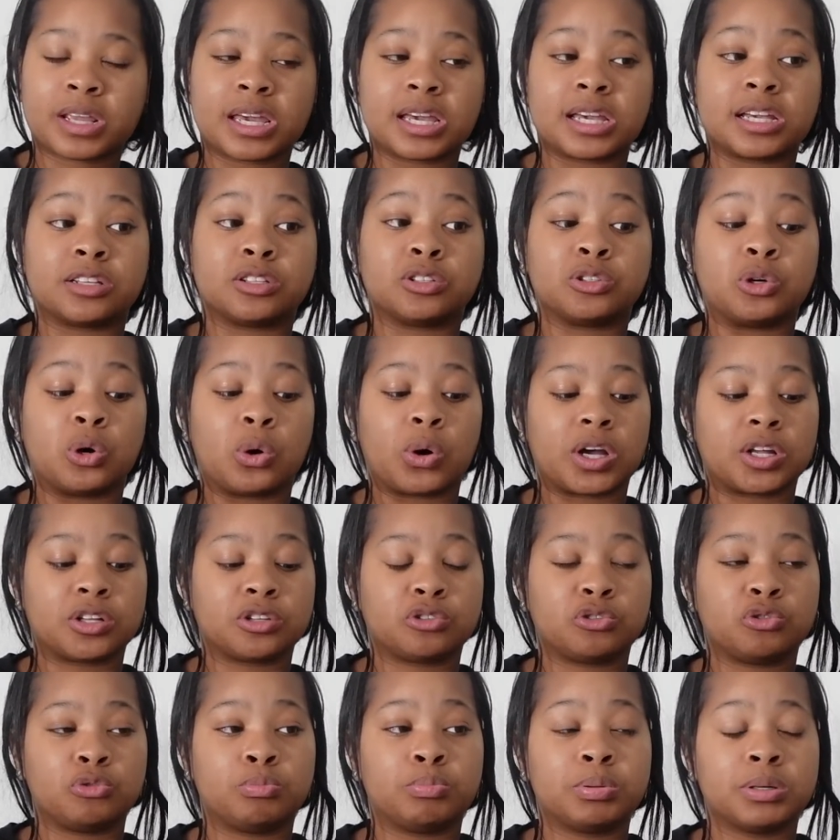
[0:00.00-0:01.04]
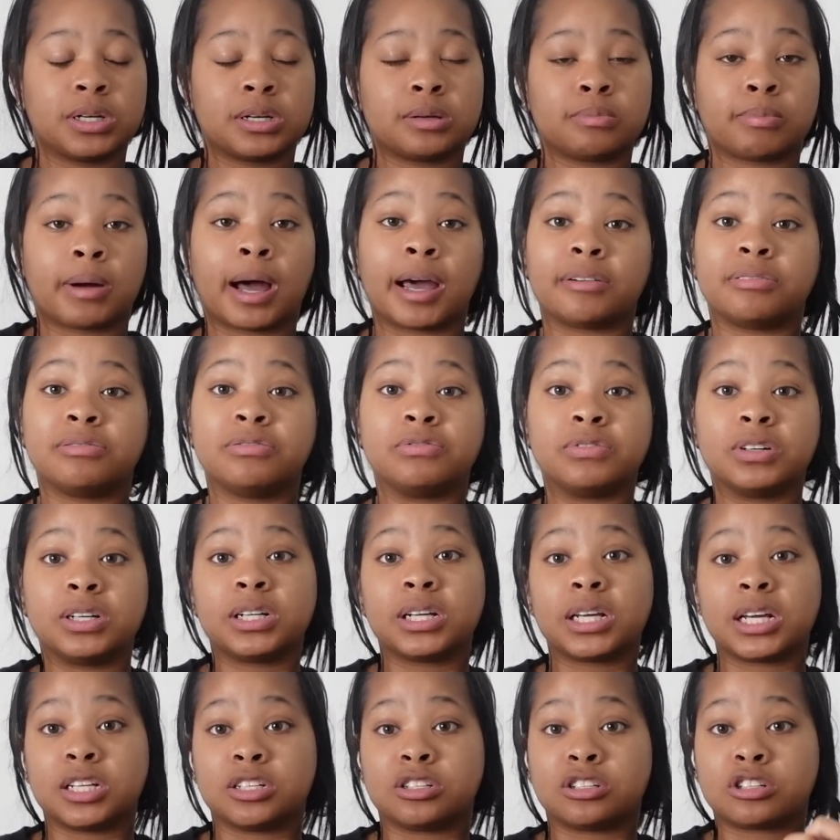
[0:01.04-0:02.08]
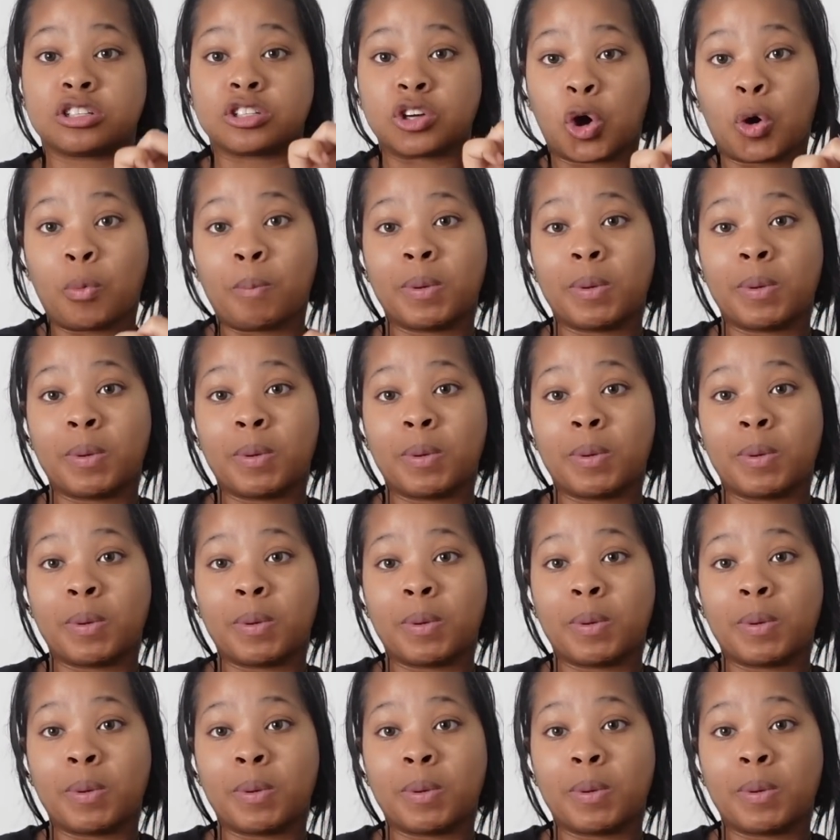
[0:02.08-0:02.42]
is going to put my foot in so